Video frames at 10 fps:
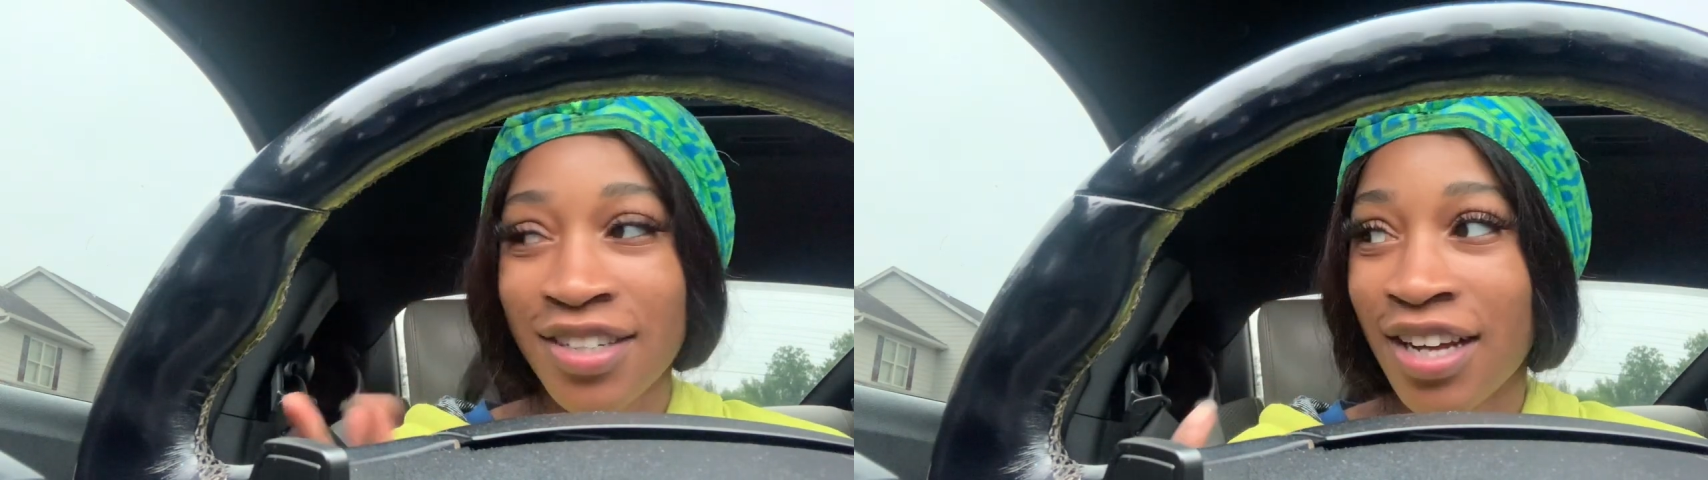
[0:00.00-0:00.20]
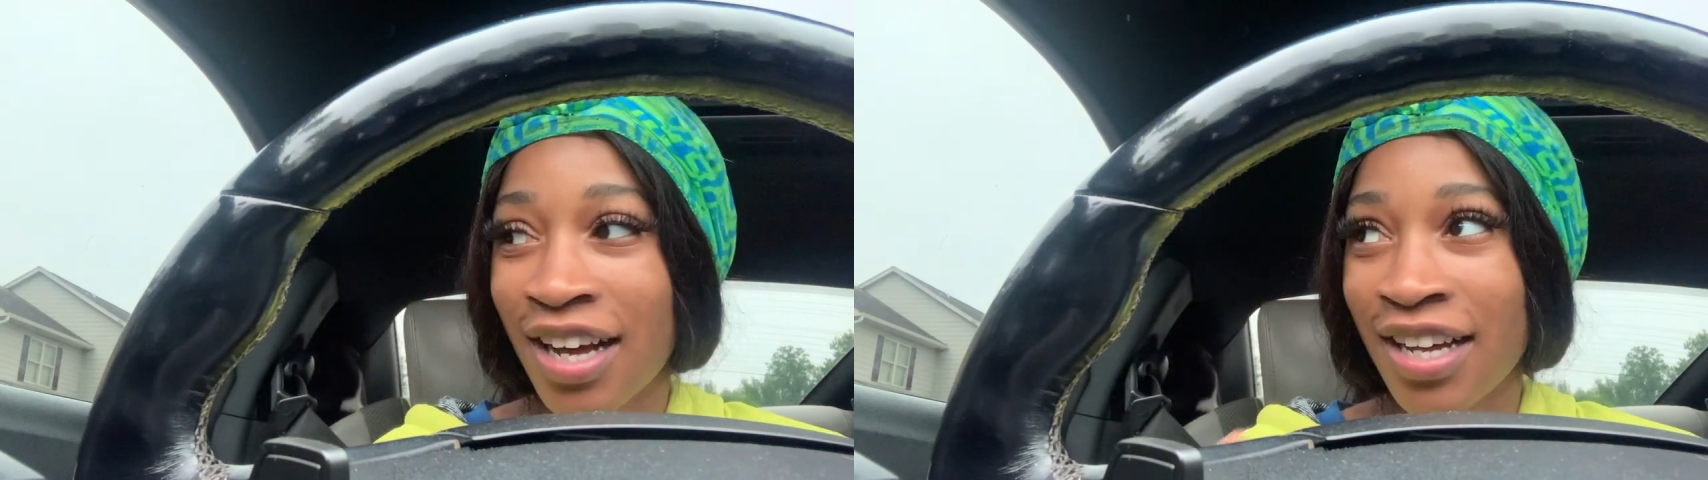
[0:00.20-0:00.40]

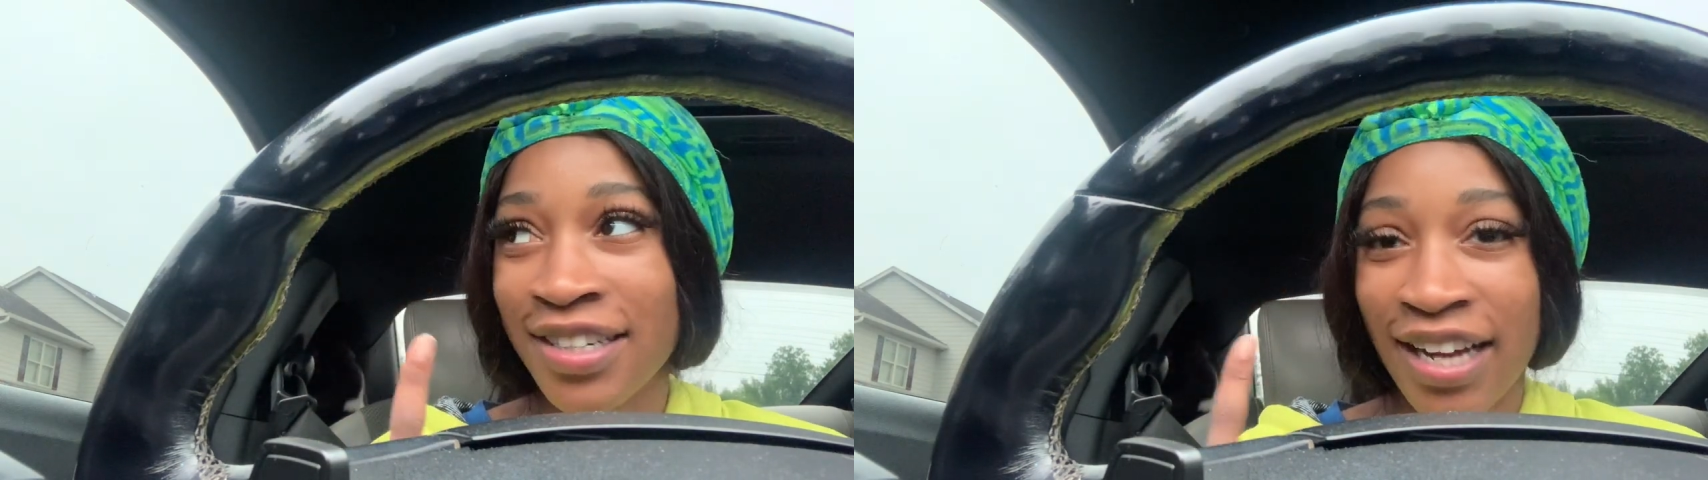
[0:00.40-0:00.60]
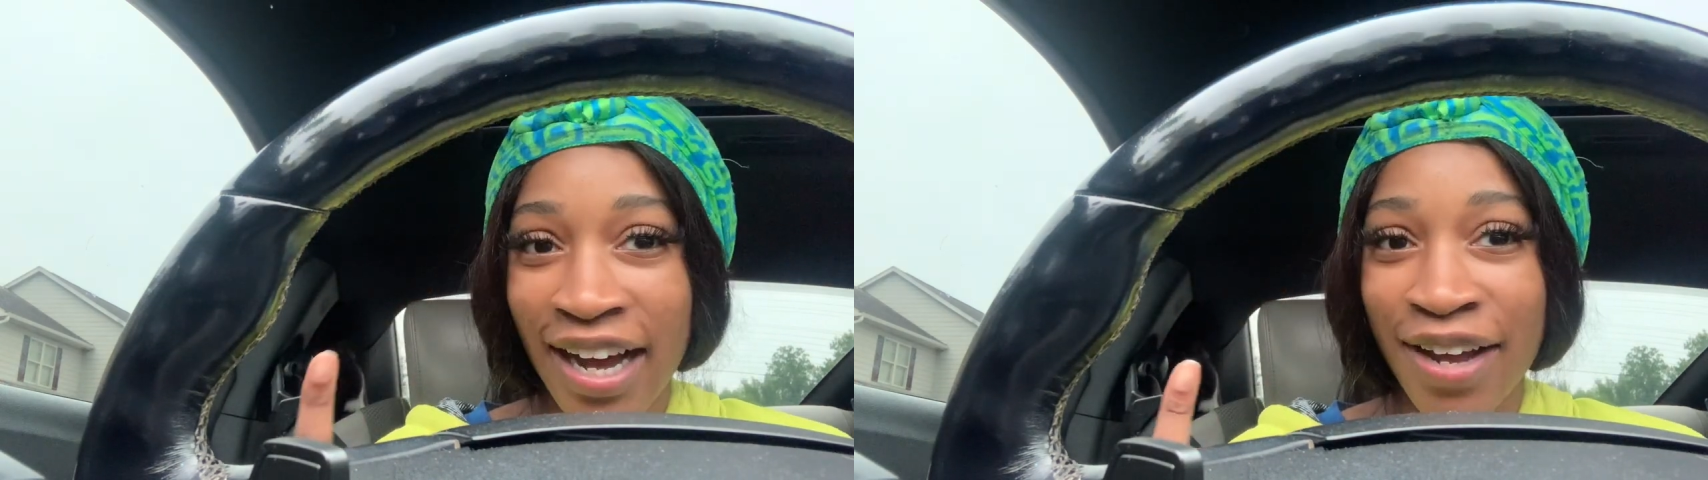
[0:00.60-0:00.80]
uh,
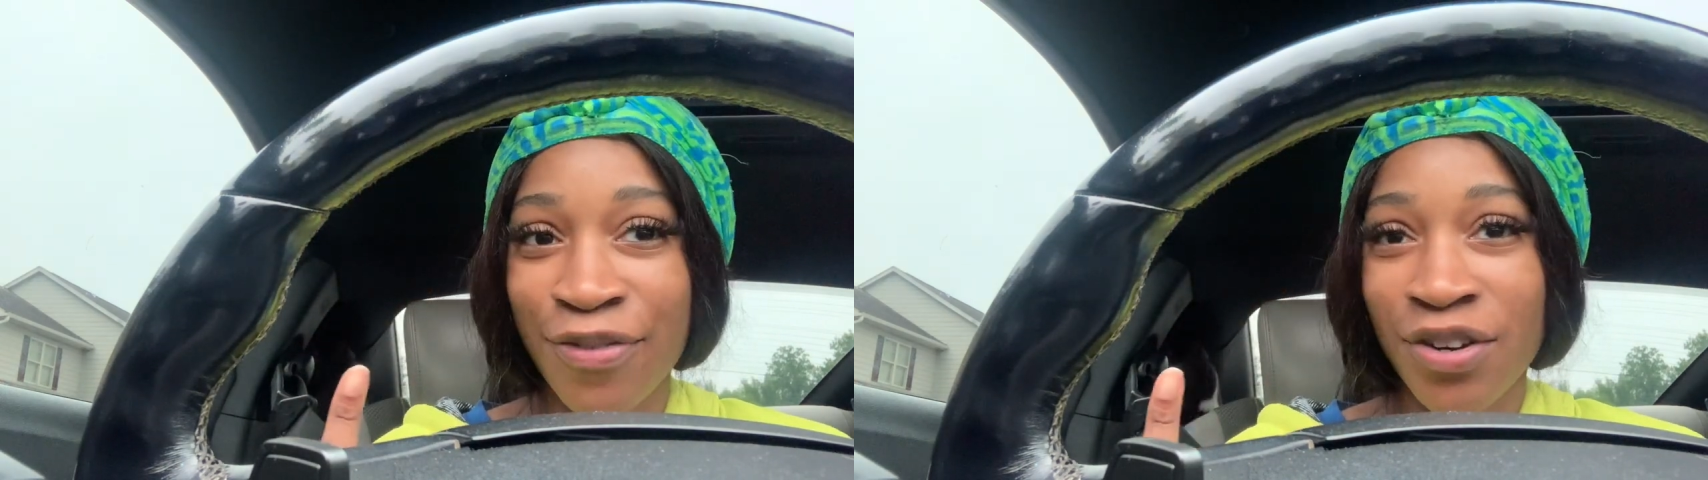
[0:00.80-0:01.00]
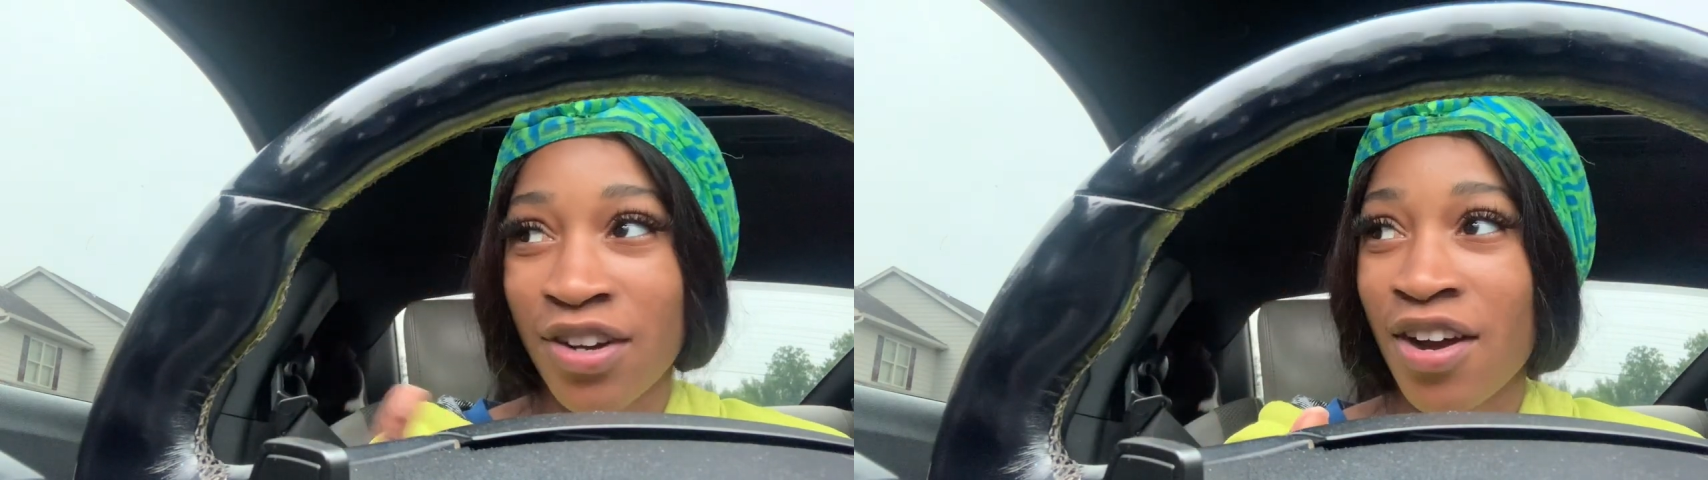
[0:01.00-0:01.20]
dye
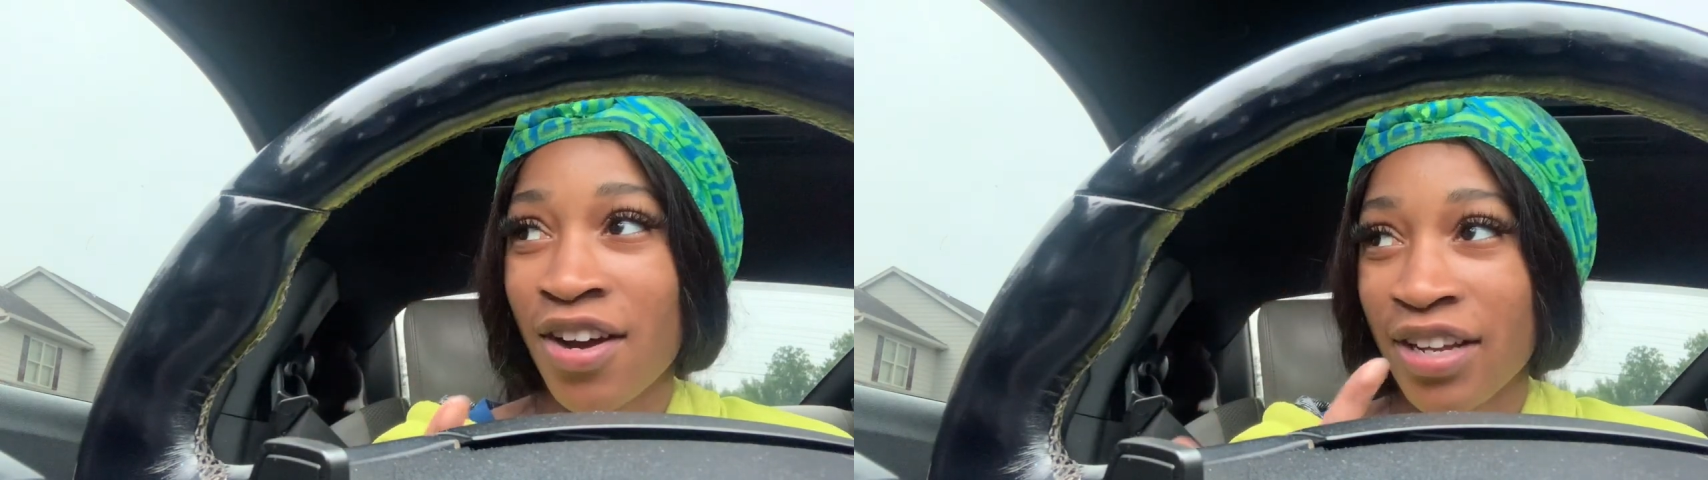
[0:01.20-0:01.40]
for the car.